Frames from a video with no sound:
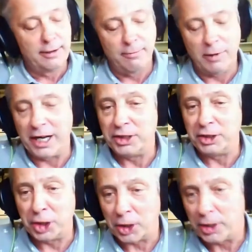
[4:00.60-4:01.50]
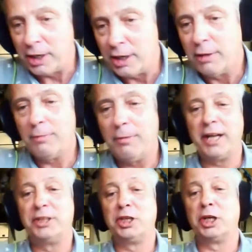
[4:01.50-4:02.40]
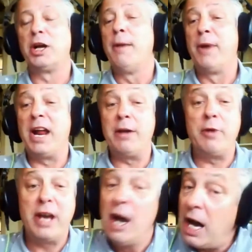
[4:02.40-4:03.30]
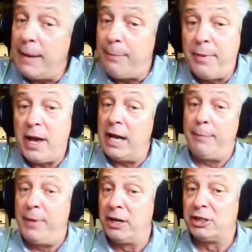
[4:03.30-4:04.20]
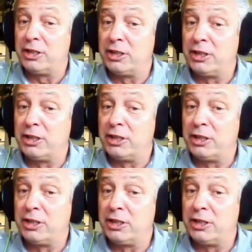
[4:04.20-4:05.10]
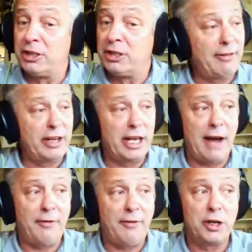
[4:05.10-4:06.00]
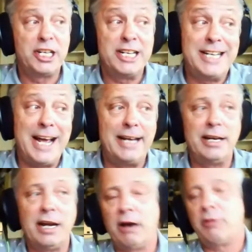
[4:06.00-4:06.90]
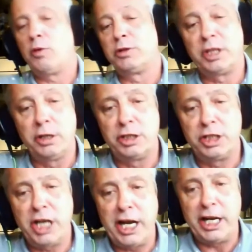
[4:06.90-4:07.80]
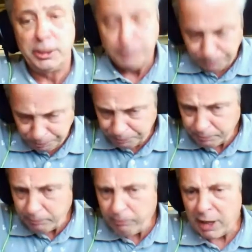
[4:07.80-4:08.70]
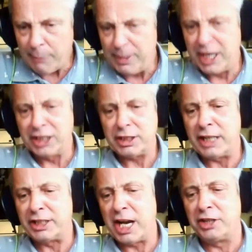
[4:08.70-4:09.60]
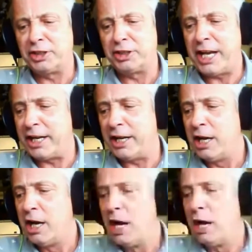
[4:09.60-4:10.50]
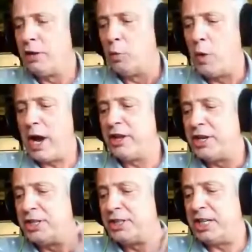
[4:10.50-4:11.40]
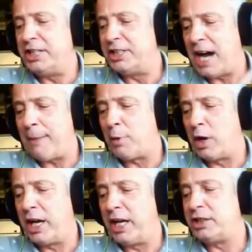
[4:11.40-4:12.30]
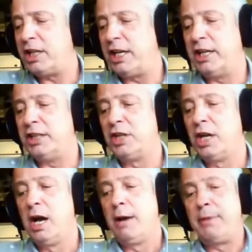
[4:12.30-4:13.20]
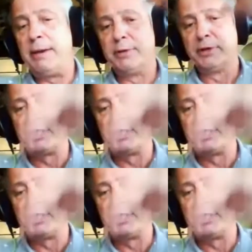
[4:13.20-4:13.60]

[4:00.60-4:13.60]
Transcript: What a jerk. What a jerk. But anyway, it appears to me, based on everything I've heard to date, now of course it could change, because as I understand it, the way the disease operates is people